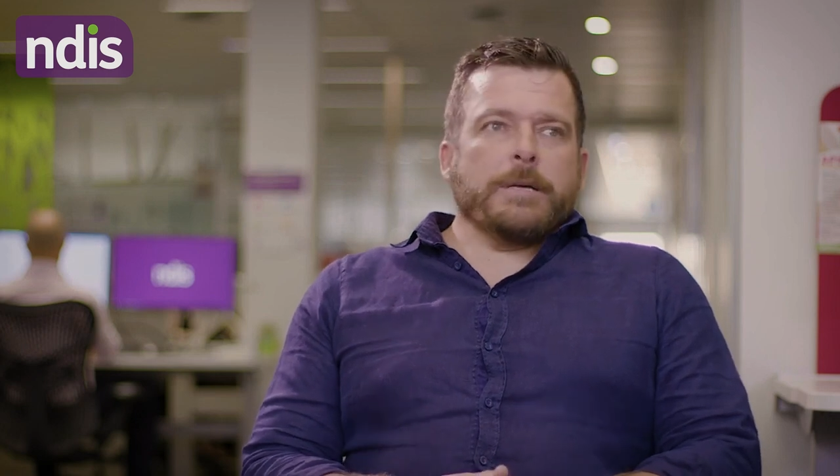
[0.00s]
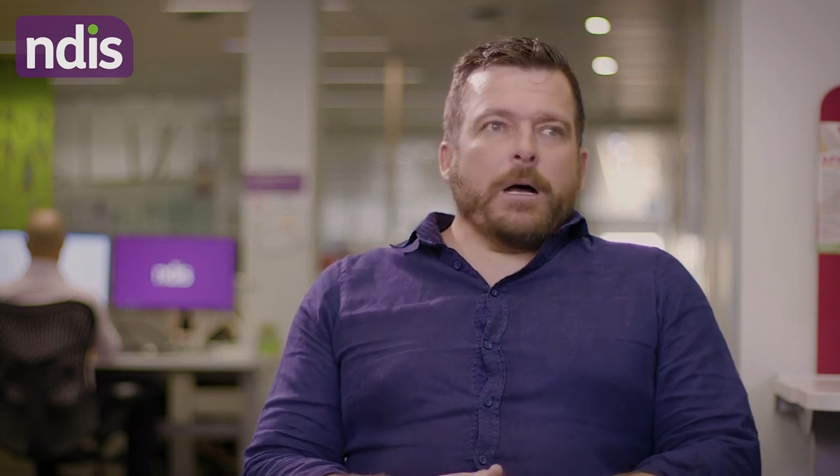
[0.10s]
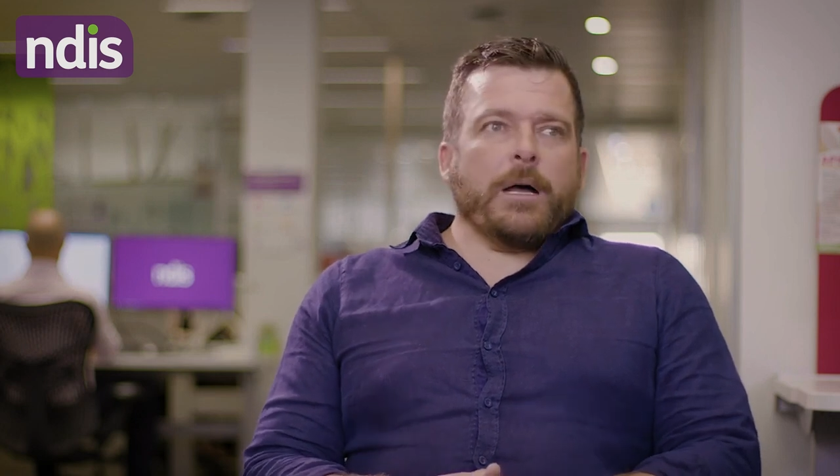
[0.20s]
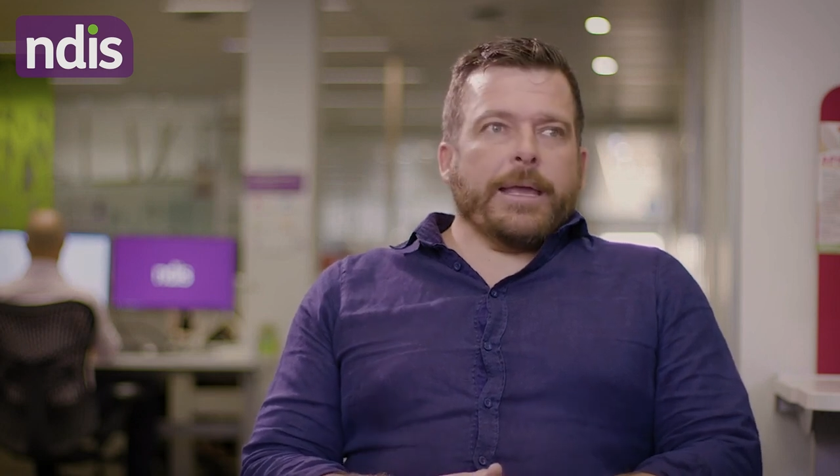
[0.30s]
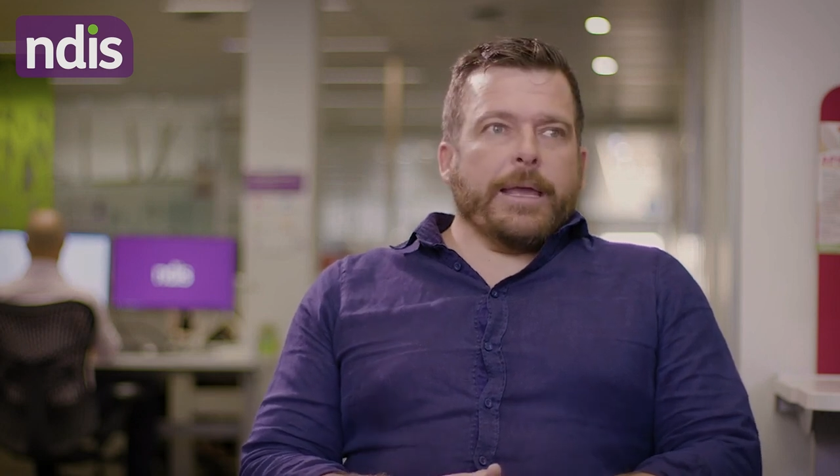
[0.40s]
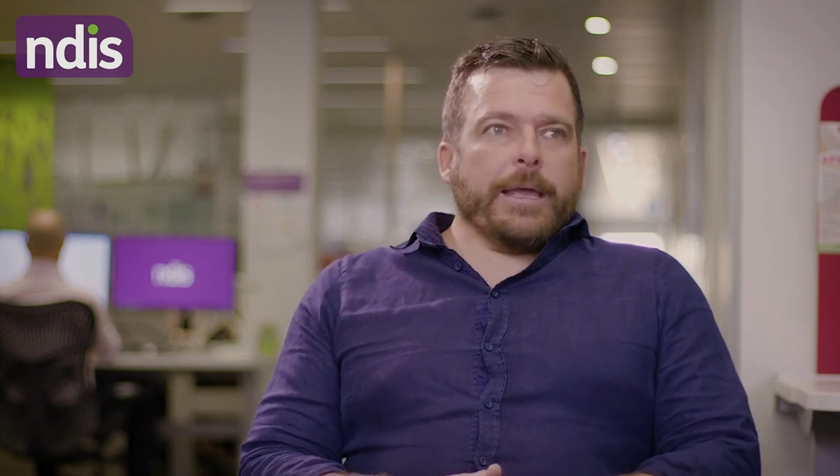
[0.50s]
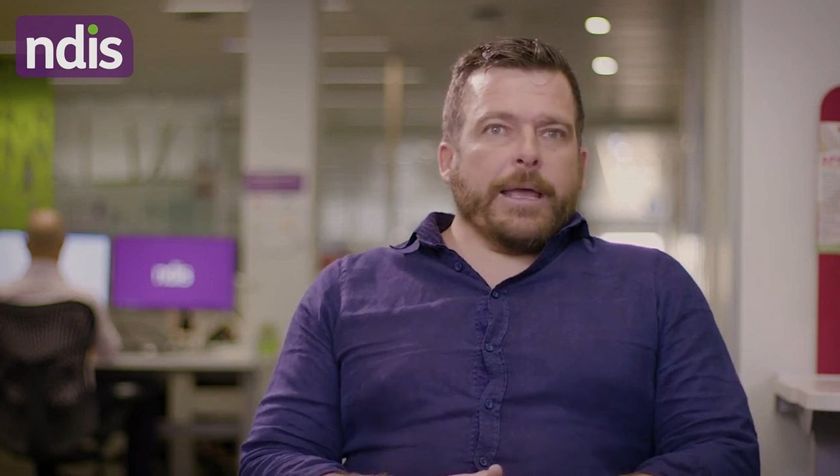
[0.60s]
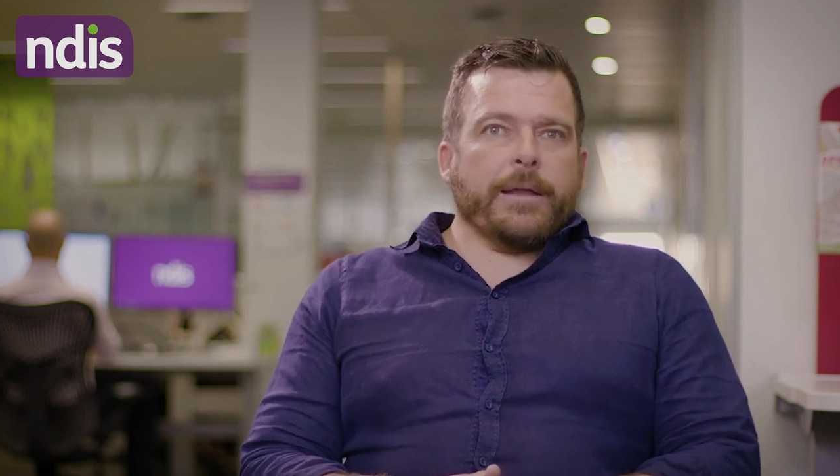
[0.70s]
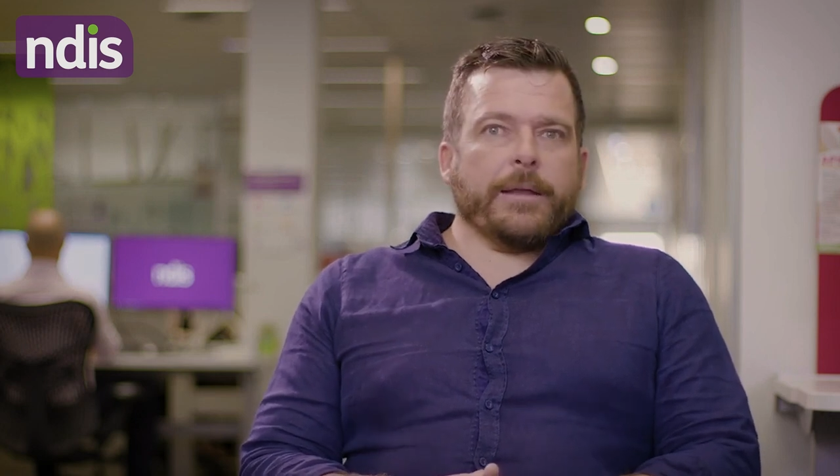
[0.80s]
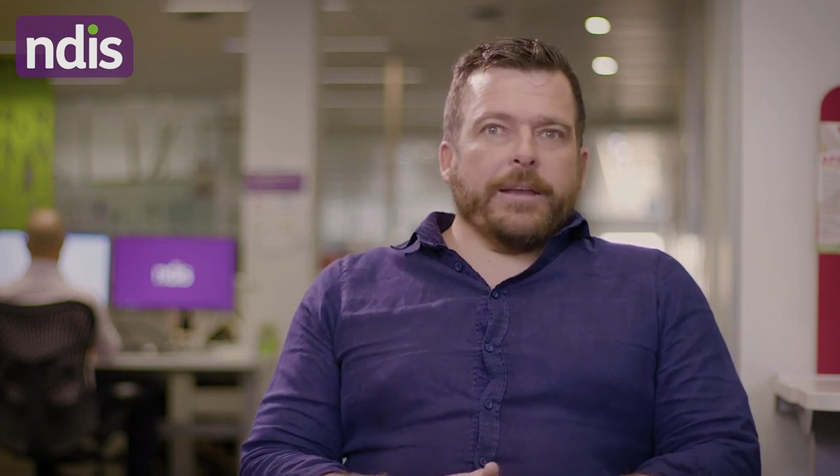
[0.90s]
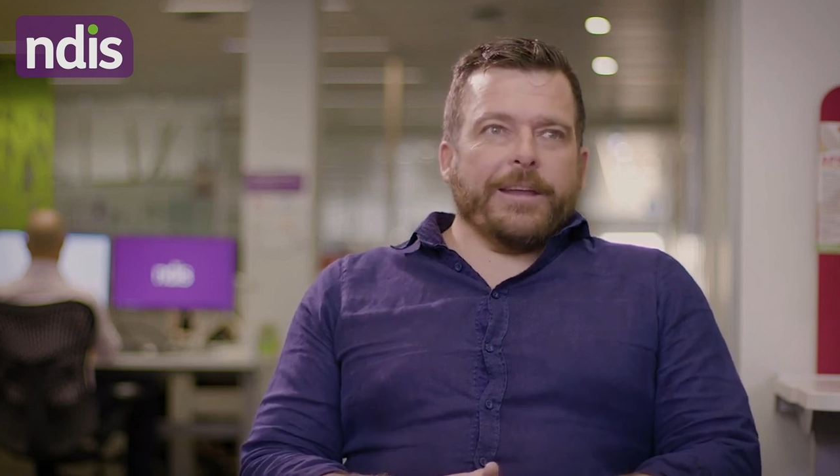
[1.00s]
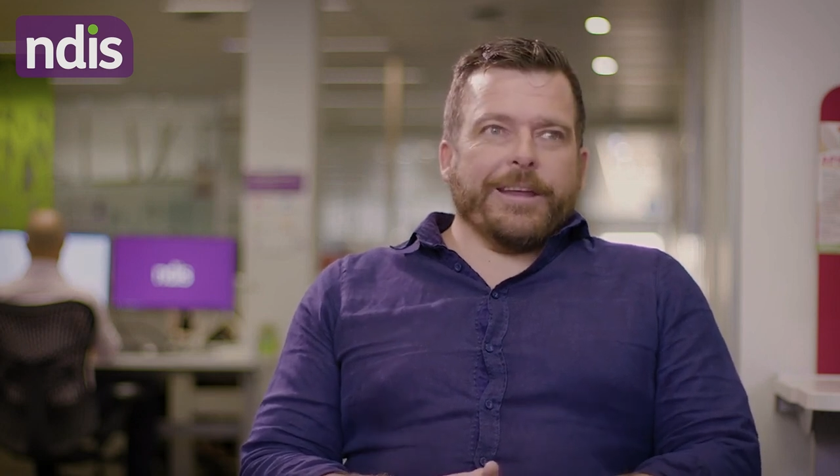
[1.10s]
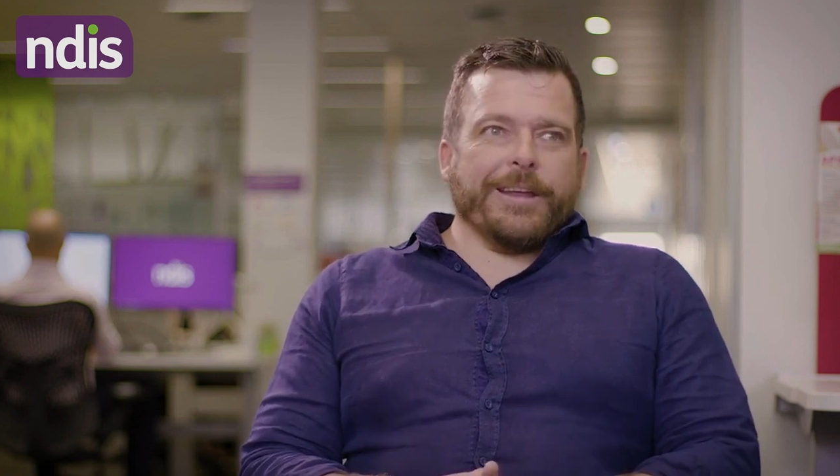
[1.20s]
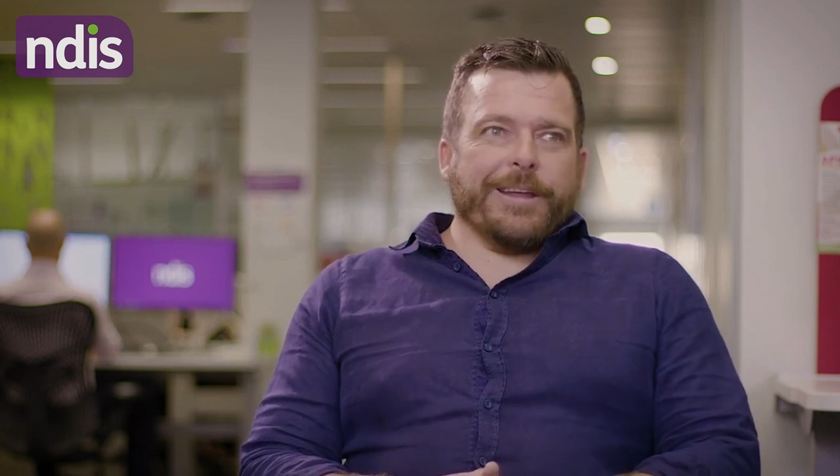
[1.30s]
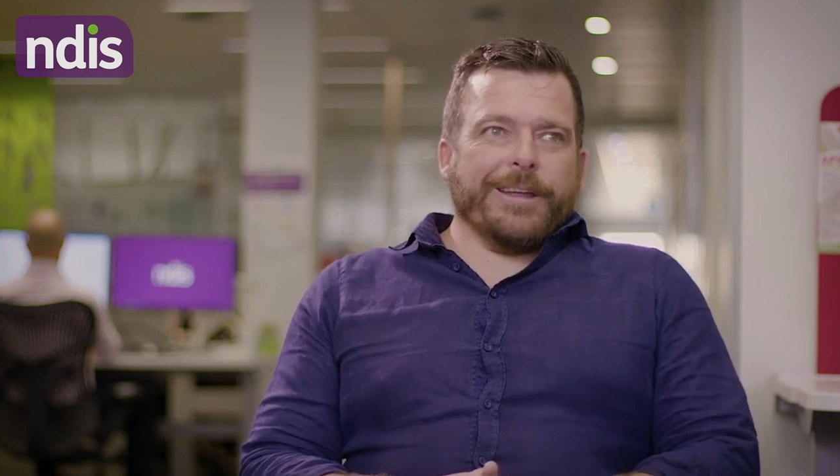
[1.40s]
I had
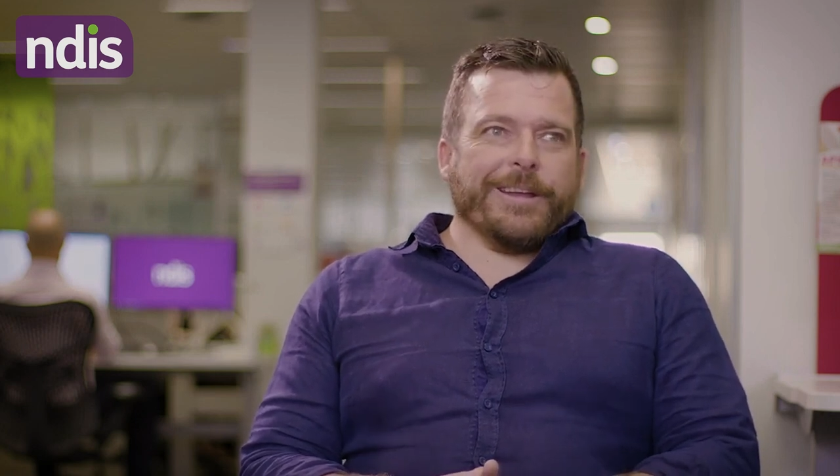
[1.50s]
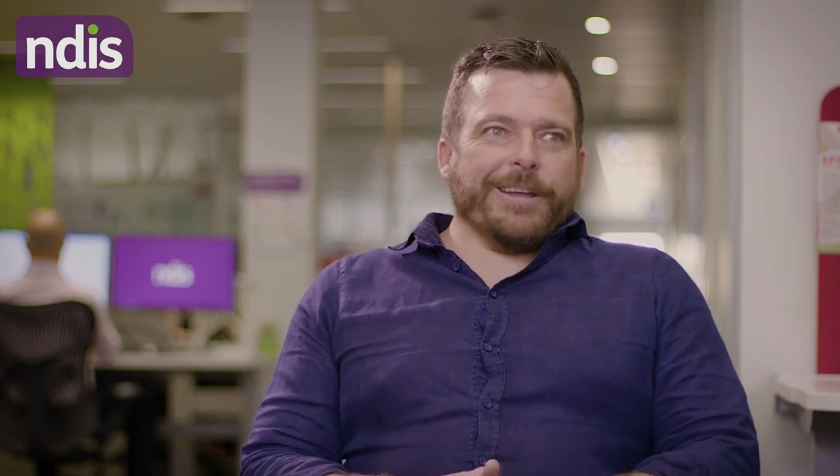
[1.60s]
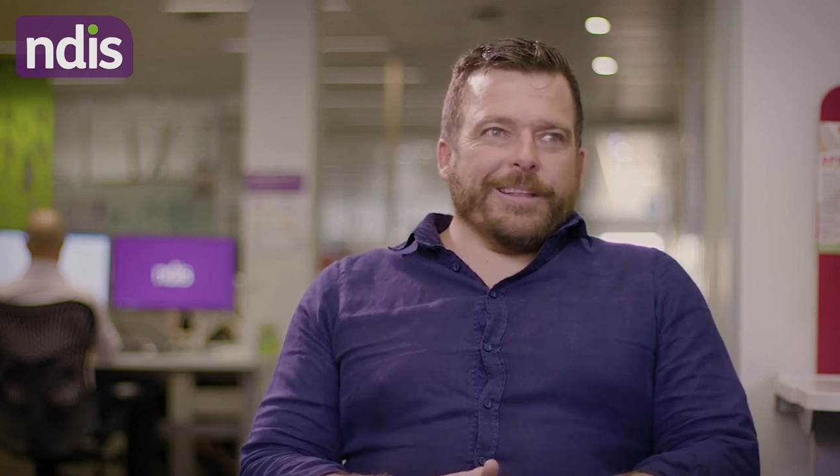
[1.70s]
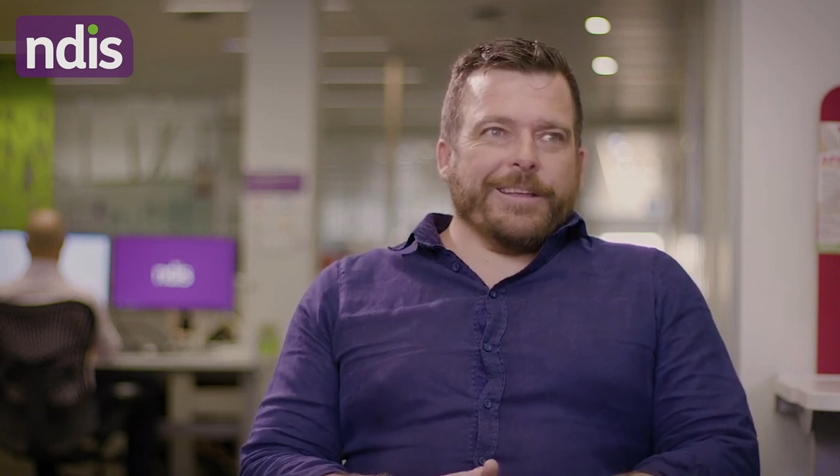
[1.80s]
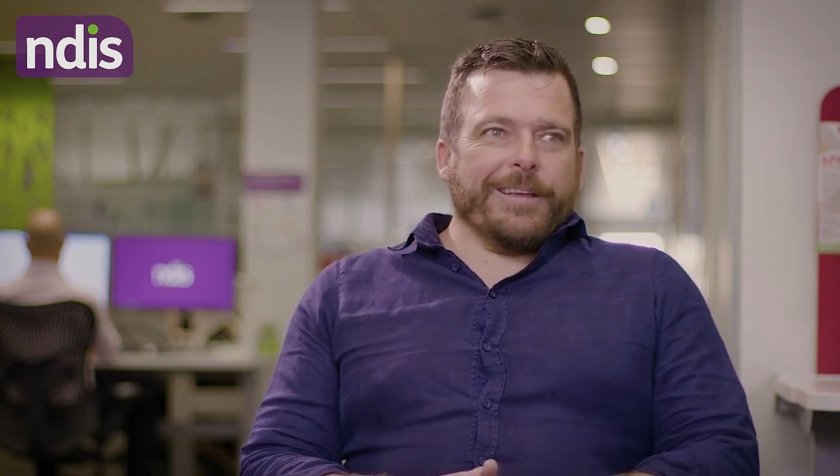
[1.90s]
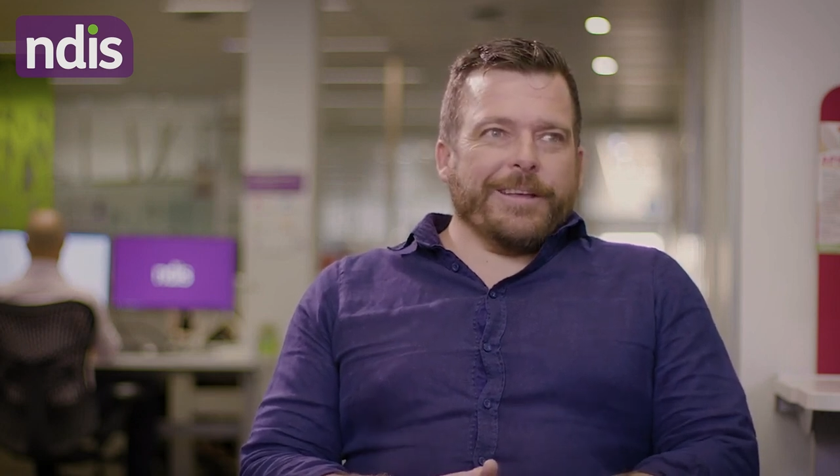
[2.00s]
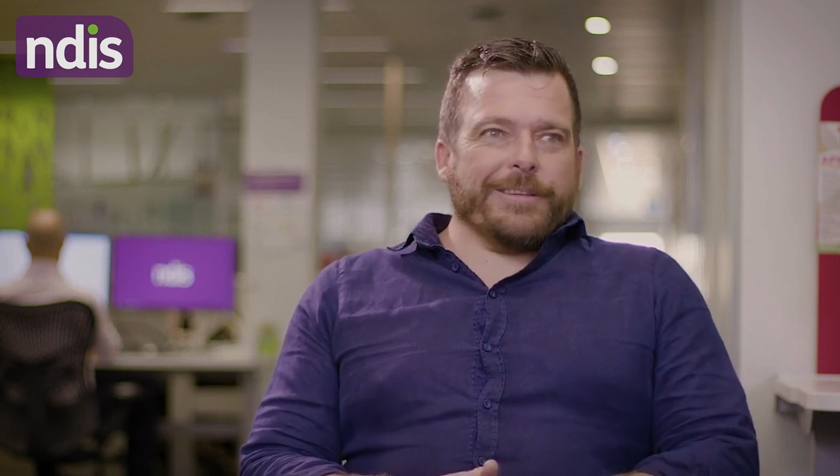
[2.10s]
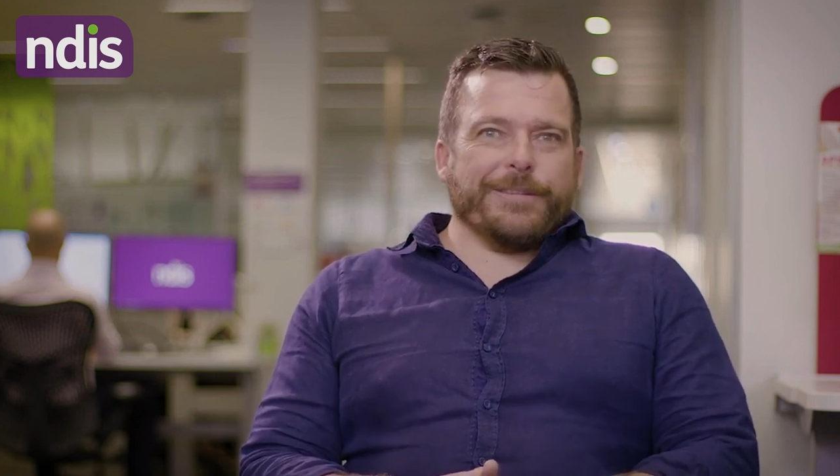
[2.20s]
a